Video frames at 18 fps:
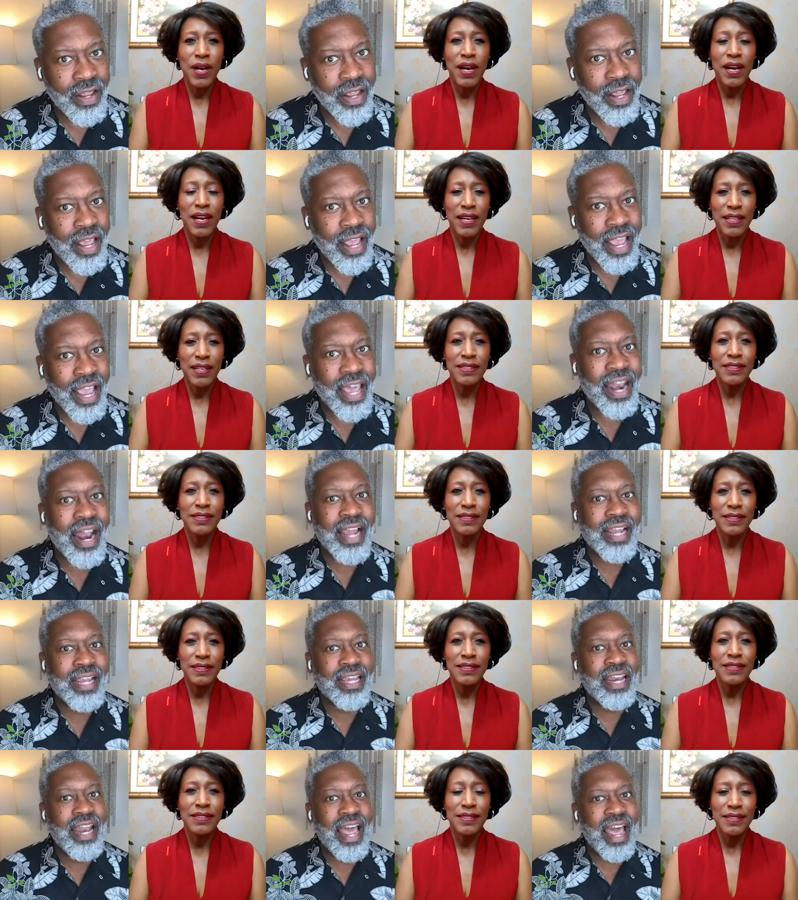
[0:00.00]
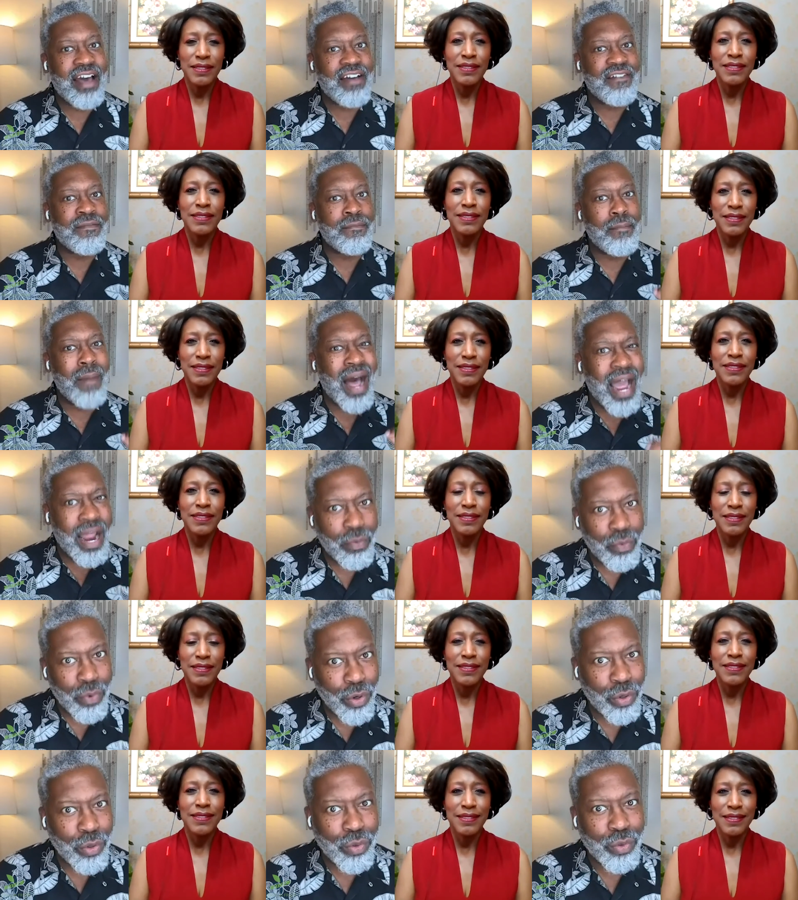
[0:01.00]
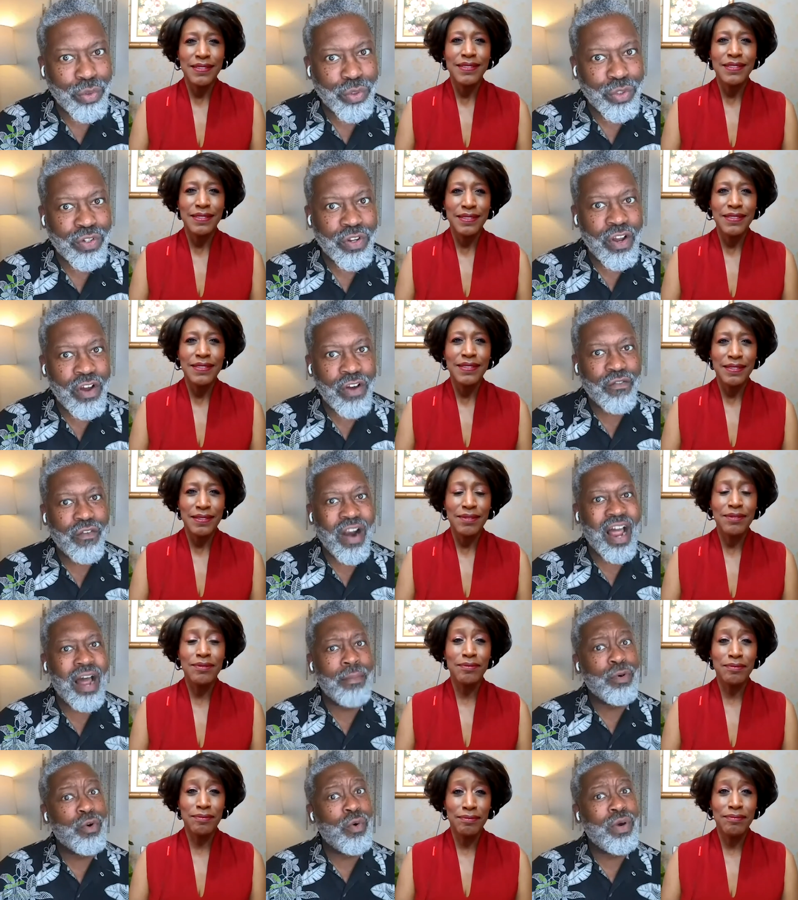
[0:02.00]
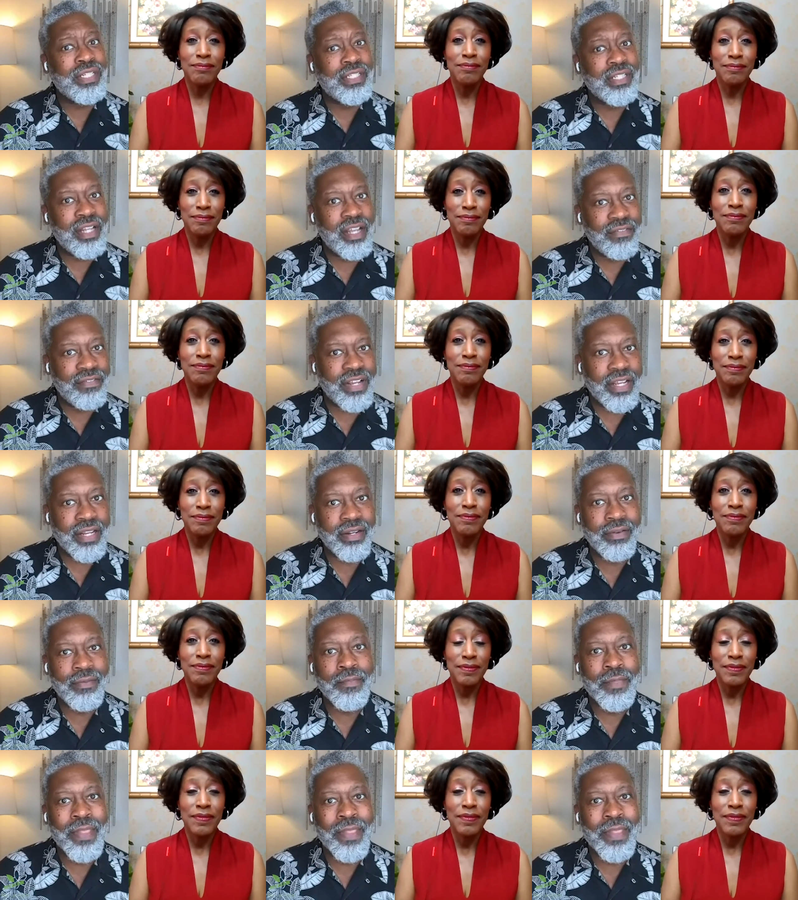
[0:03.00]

Speaker 1: Right. And I can have my rules for how mm-hmm. I'm going to live it.